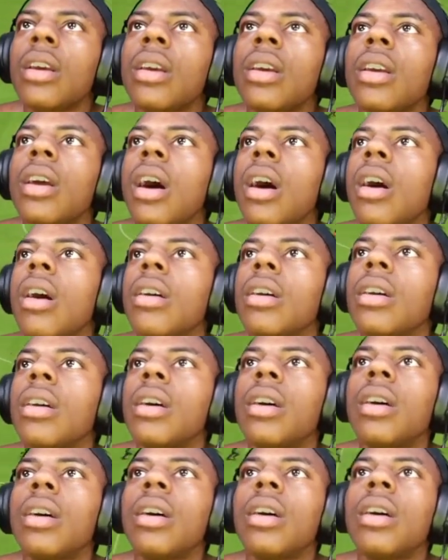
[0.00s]
Oh.
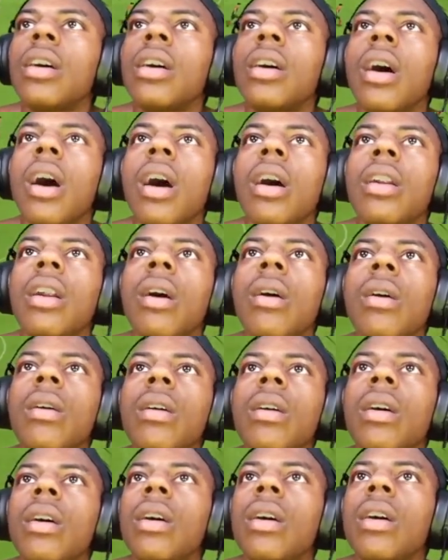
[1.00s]
No.
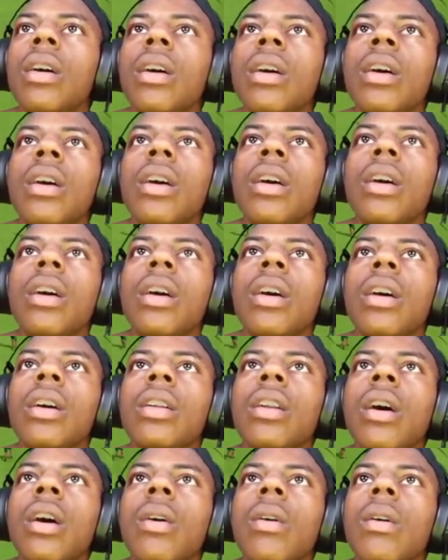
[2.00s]

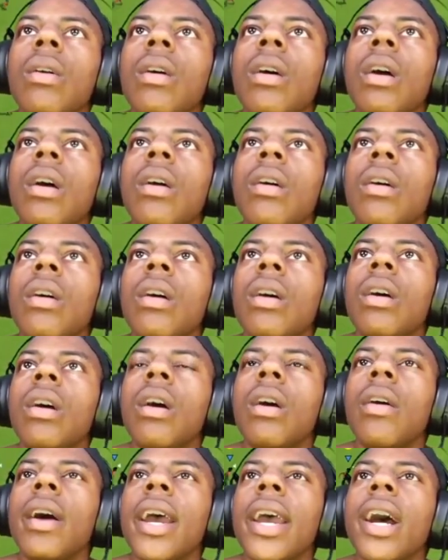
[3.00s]
No. Oh.
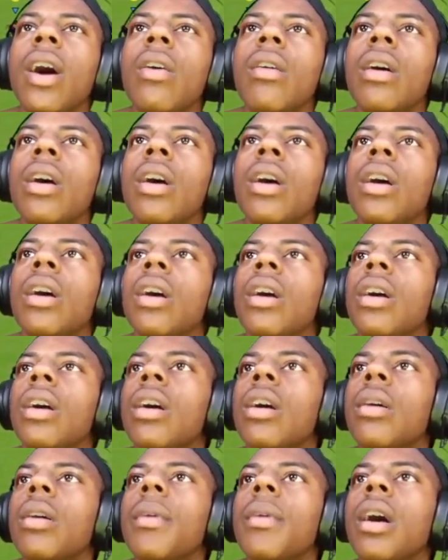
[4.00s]
Oh, help.
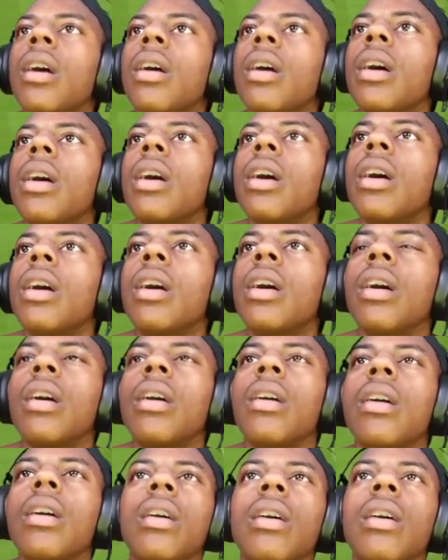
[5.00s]
Bro, hold on, hold on.